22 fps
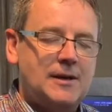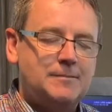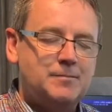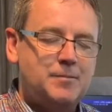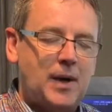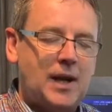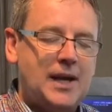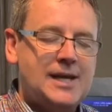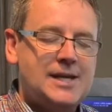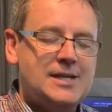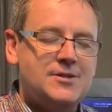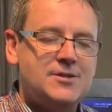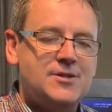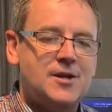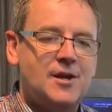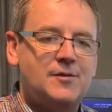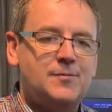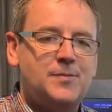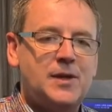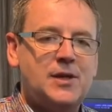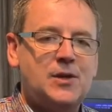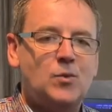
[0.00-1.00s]
pleased to
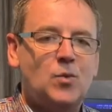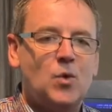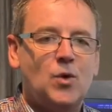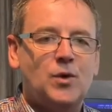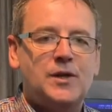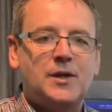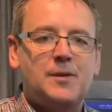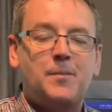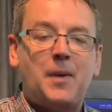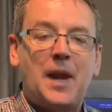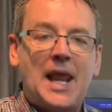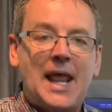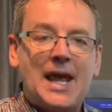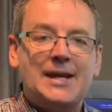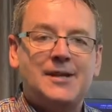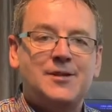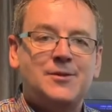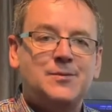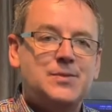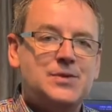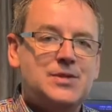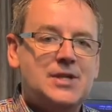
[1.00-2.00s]
have been awarded
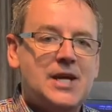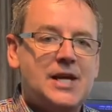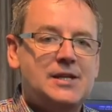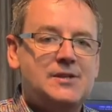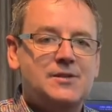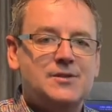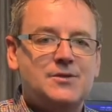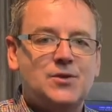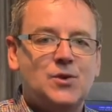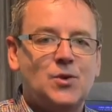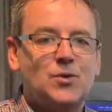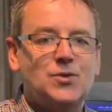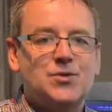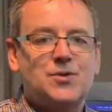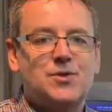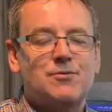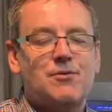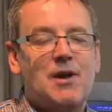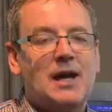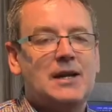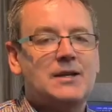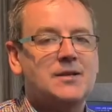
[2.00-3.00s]
Platinum Status Course
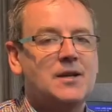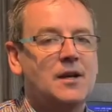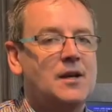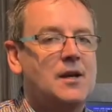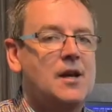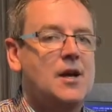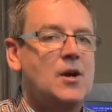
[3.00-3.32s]
Director,